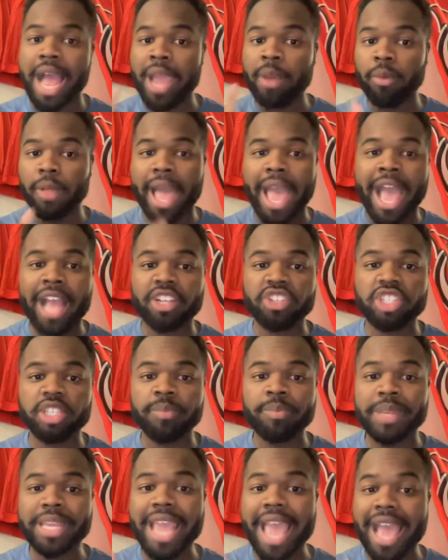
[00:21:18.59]
I will actually
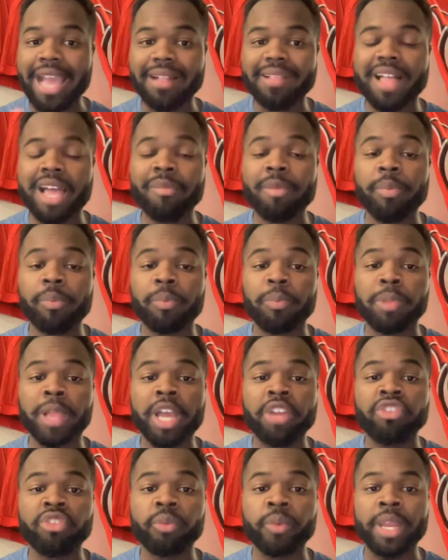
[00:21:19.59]
be at Climate
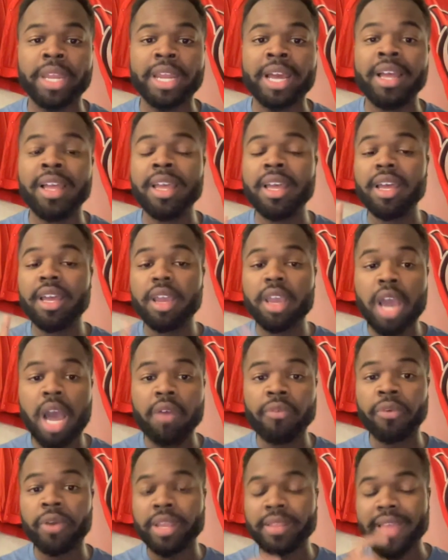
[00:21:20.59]
Pledge Arena
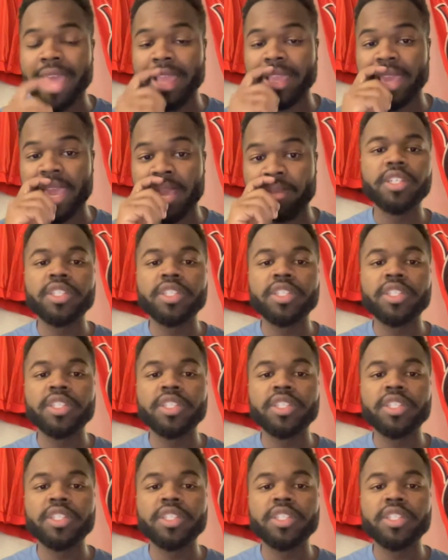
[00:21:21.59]
covering that game.